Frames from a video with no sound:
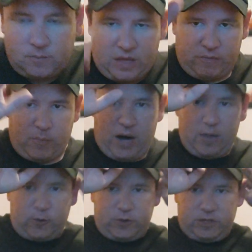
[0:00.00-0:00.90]
Never
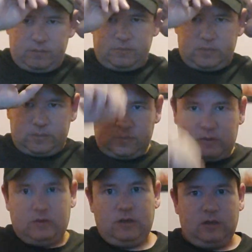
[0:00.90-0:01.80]
bothered.
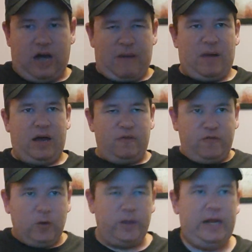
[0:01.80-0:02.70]
I'm not
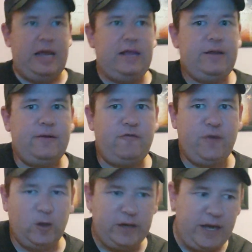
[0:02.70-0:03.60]
affiliated
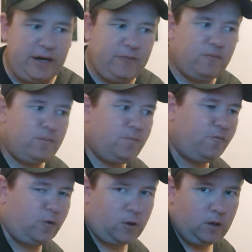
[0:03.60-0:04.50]

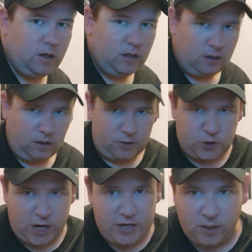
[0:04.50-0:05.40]
for
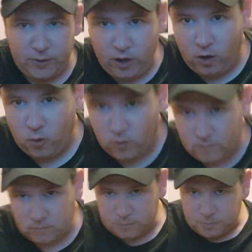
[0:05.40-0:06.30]
JWO
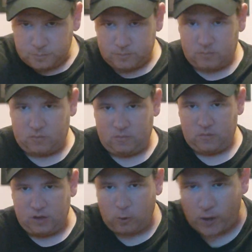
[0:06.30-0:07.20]

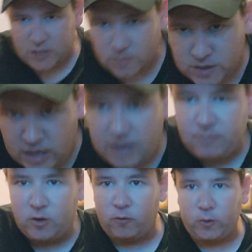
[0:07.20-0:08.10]
in quite some
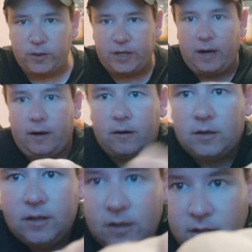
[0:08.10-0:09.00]
time. Don't really care.
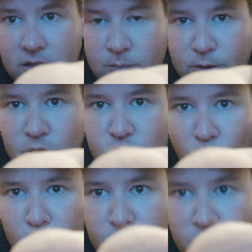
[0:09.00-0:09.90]
A bunch of
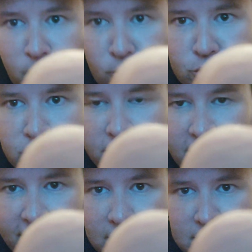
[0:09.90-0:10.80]
troll nerd bullshit.
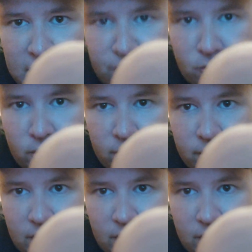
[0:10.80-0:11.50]
Ain't got time for it.